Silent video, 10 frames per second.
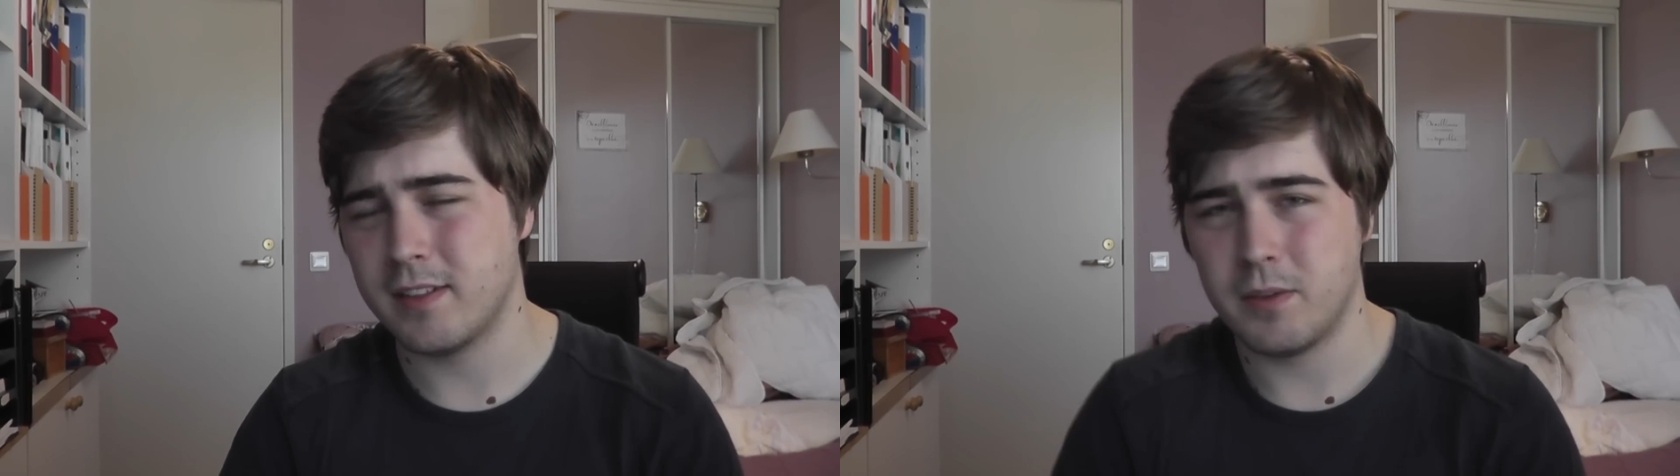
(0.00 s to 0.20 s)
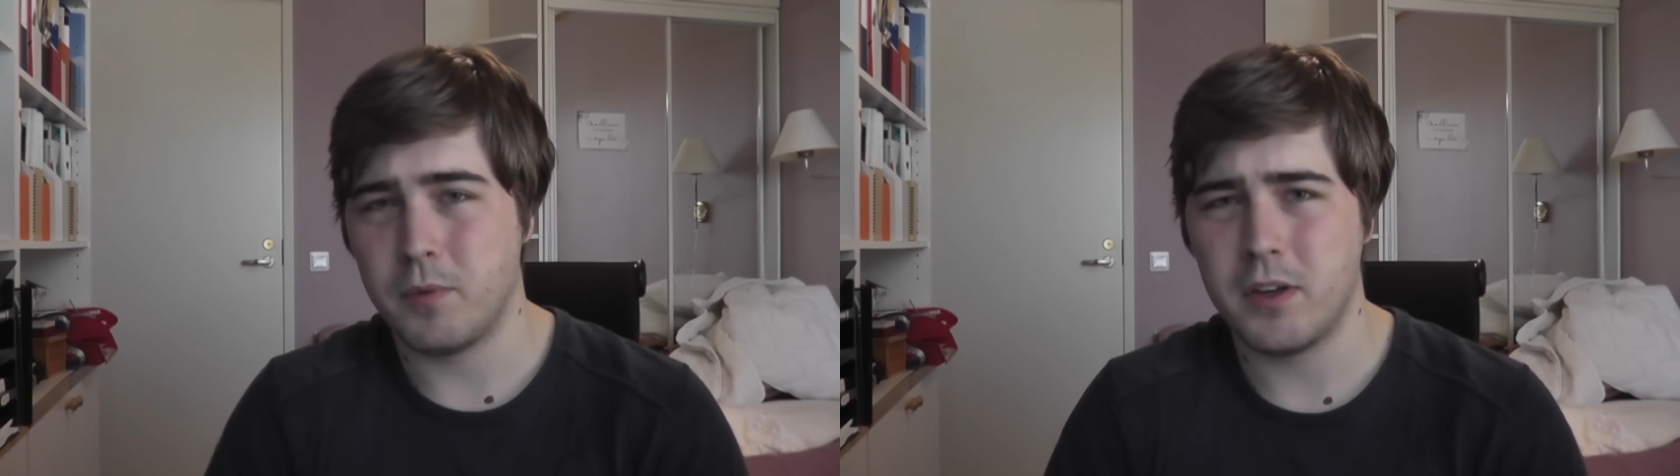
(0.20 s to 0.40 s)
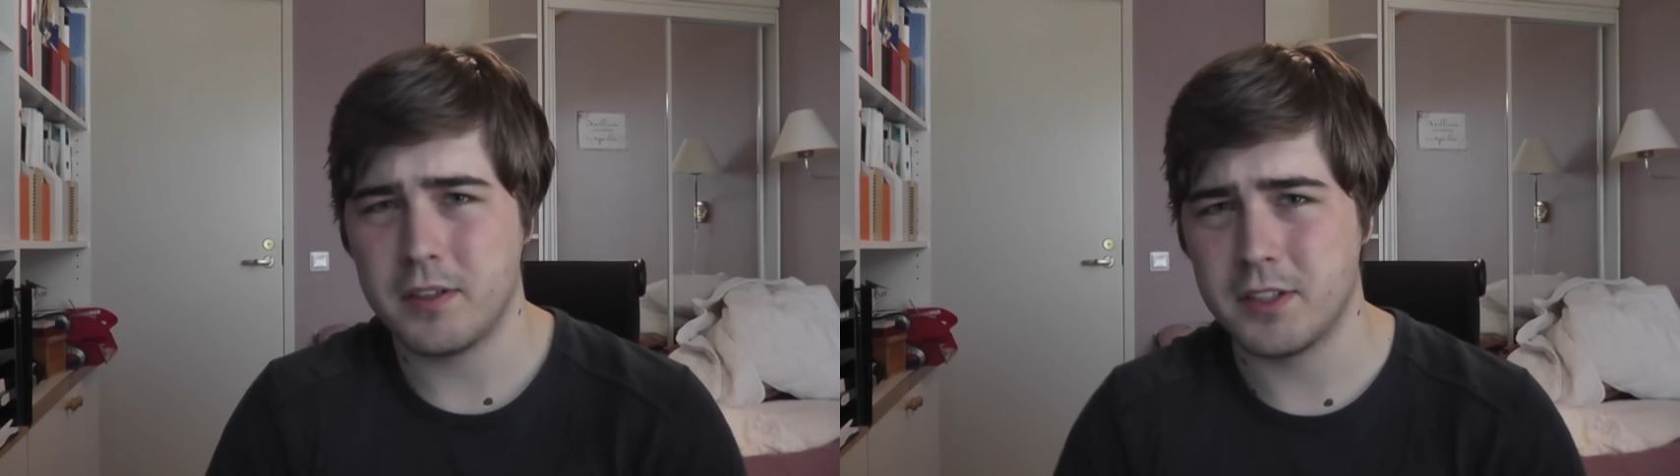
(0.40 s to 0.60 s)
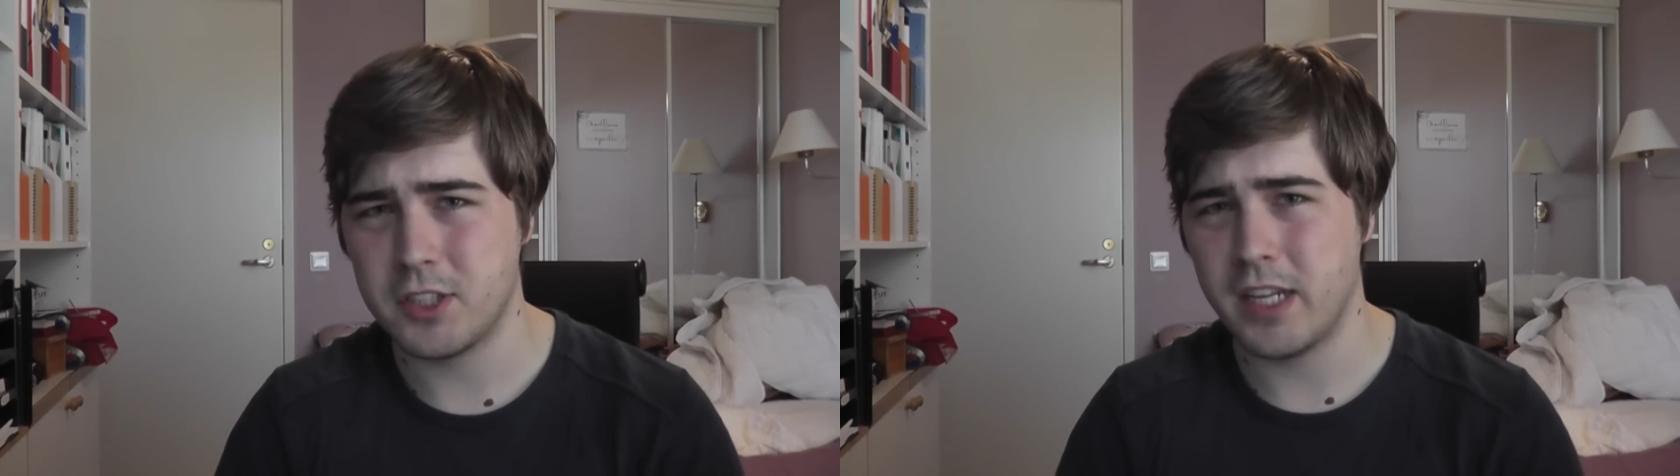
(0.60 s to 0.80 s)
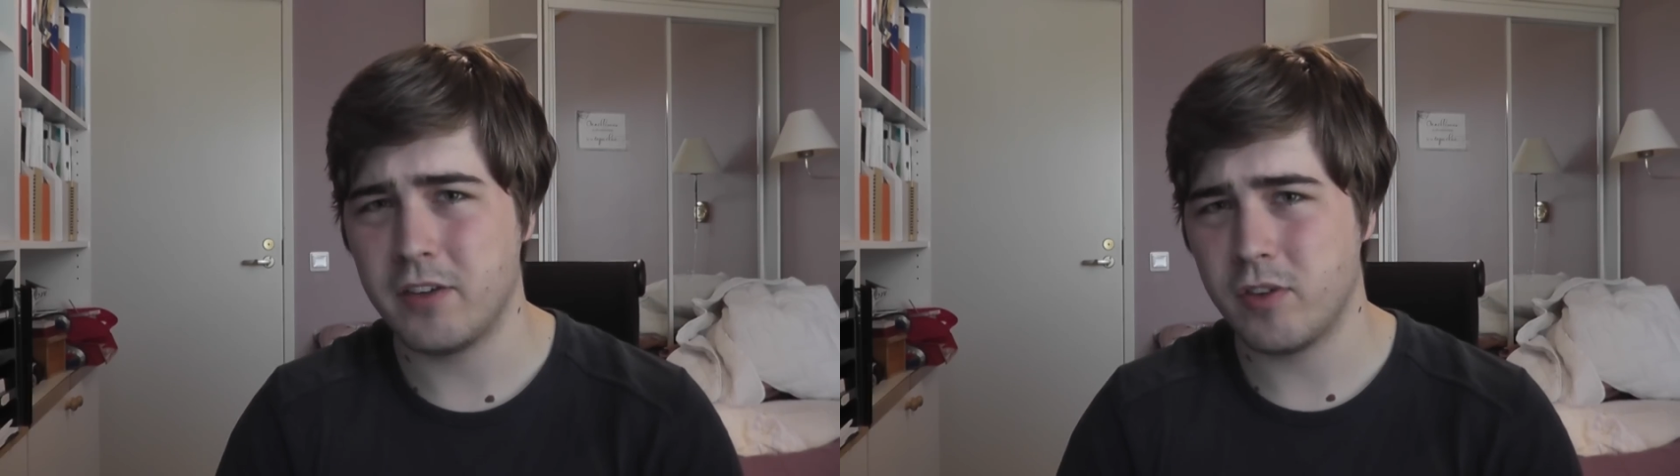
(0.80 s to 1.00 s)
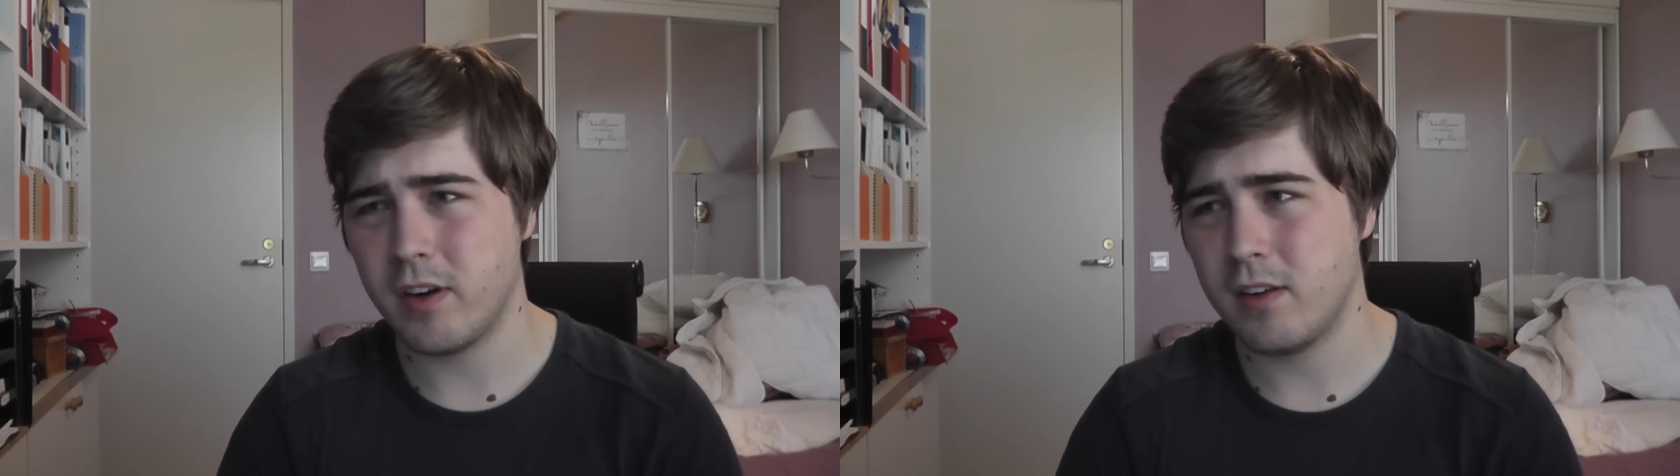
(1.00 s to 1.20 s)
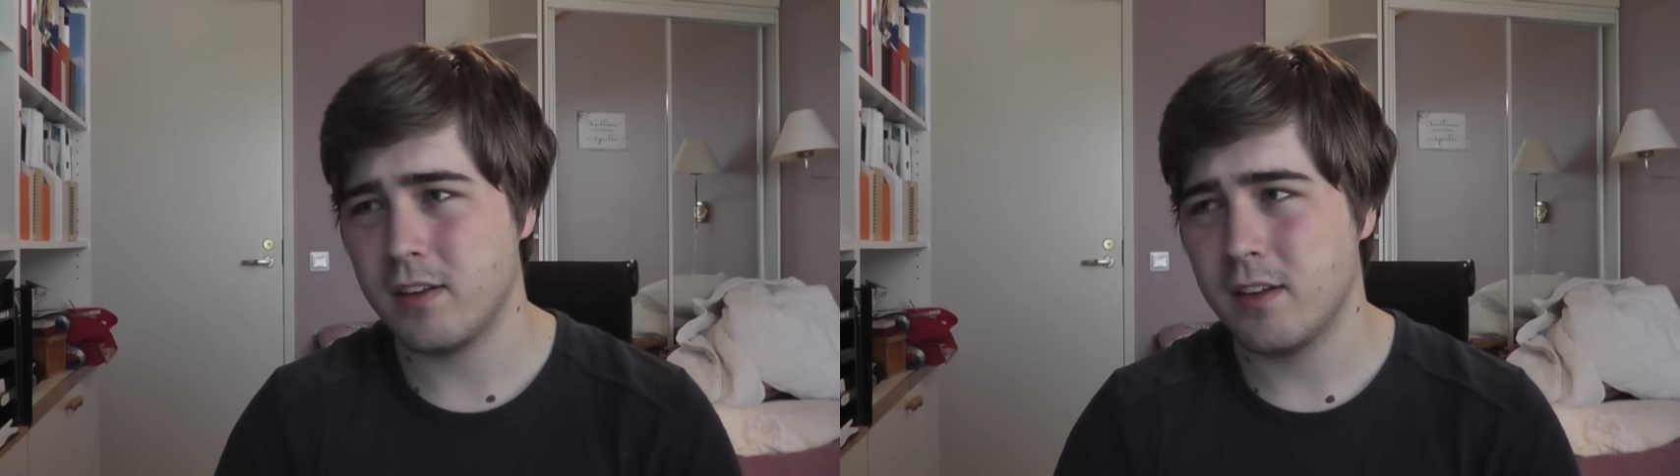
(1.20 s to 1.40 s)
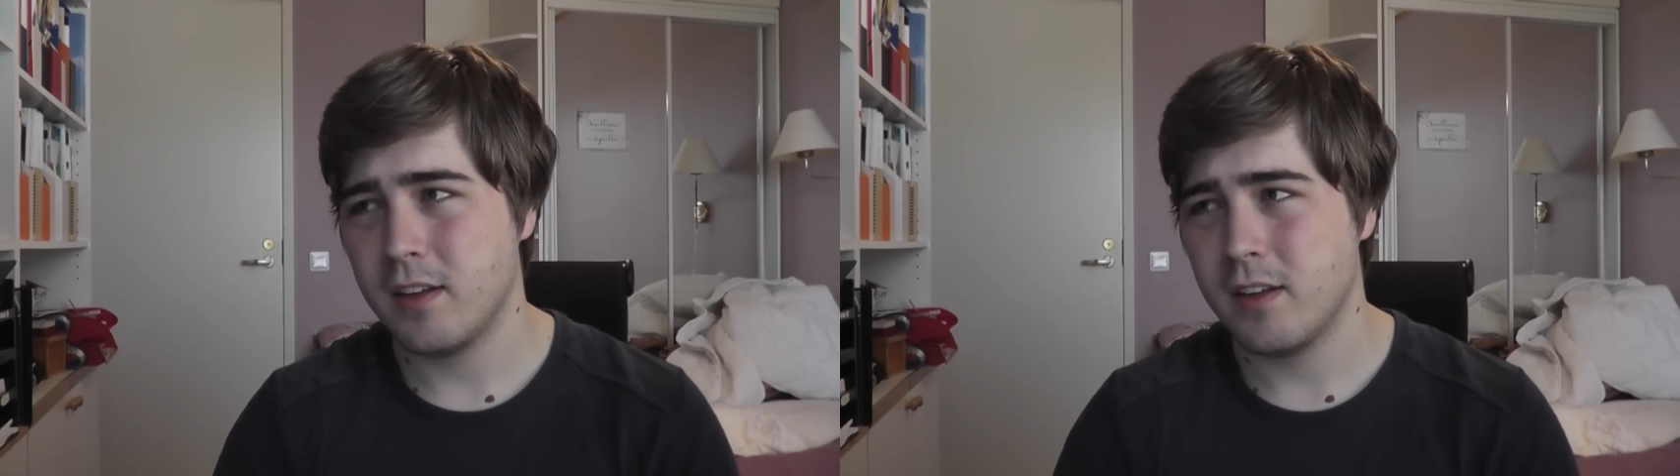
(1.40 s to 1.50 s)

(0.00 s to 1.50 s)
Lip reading: and the world in general,